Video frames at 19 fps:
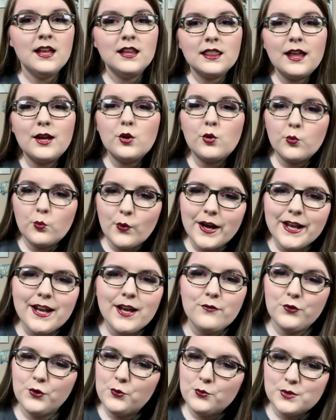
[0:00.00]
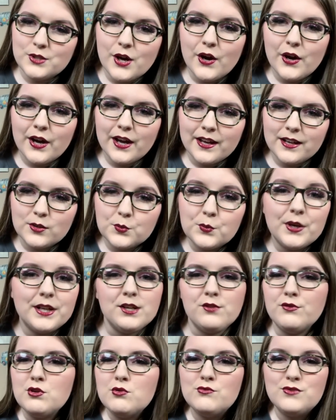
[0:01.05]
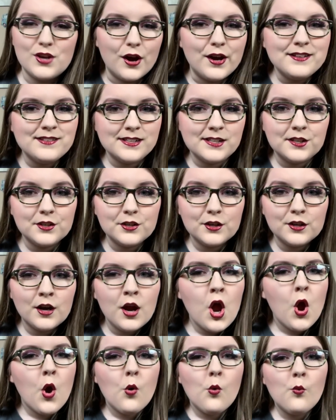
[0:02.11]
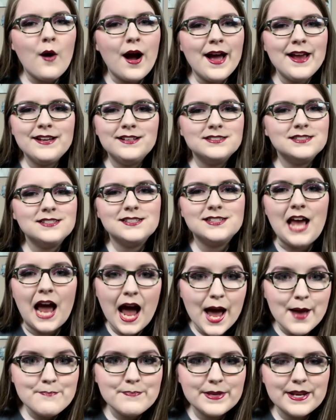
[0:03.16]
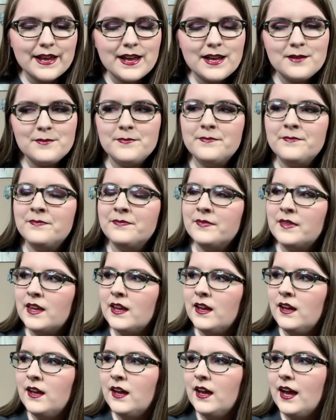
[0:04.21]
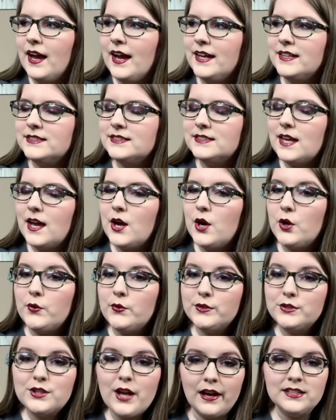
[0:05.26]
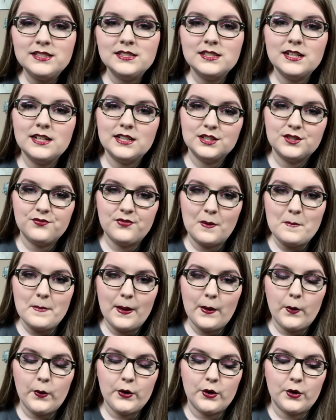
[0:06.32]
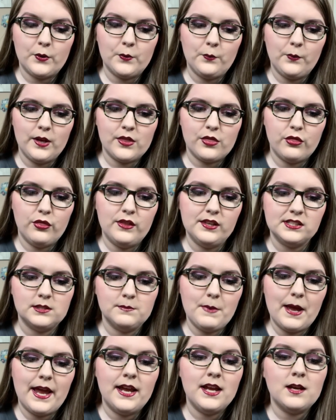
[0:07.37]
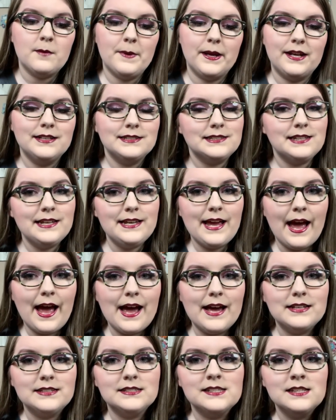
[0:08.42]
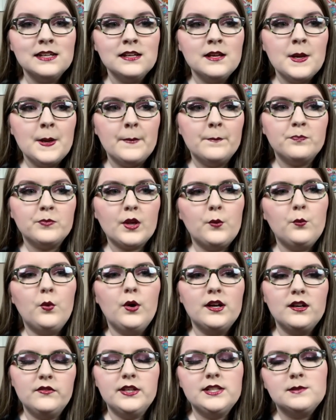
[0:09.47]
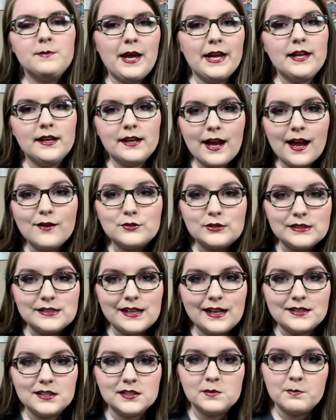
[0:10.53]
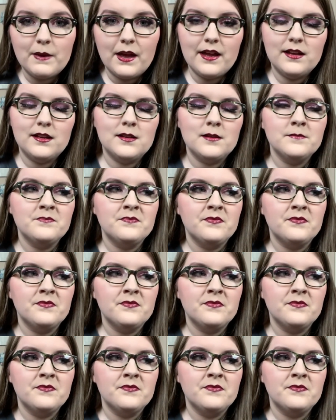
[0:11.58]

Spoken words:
Like, what have you done? What have you done here? Why is this happening? And so Dustin is familiar with this bank because he has one of his bank accounts is at this bank.